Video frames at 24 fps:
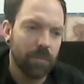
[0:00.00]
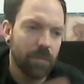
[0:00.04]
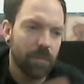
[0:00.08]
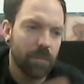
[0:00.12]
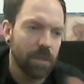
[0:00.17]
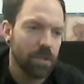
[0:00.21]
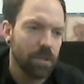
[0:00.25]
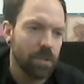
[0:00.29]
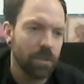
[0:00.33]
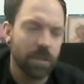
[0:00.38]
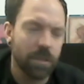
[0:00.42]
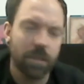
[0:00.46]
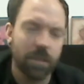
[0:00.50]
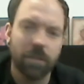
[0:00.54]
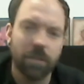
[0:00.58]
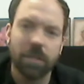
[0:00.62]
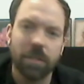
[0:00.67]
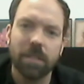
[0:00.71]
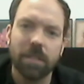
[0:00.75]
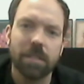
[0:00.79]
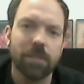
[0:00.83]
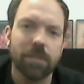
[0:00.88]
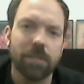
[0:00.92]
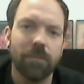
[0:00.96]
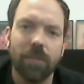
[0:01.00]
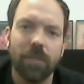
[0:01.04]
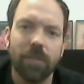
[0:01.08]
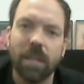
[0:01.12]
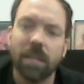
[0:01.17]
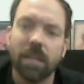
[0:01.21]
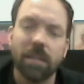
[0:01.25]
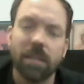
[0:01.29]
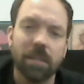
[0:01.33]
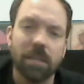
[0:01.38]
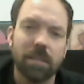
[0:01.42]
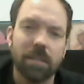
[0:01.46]
vegetarianism,
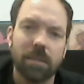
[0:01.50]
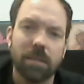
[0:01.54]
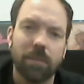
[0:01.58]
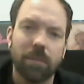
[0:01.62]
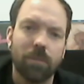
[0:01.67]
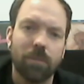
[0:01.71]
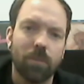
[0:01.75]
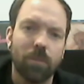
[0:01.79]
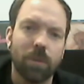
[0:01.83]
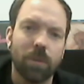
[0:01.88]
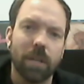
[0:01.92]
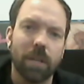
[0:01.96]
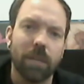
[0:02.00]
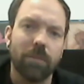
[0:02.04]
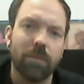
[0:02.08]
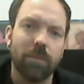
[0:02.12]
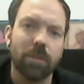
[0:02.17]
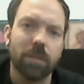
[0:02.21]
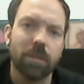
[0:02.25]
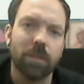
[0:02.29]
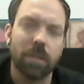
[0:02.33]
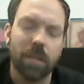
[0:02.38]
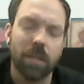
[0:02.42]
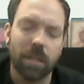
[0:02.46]
veganism, whatever,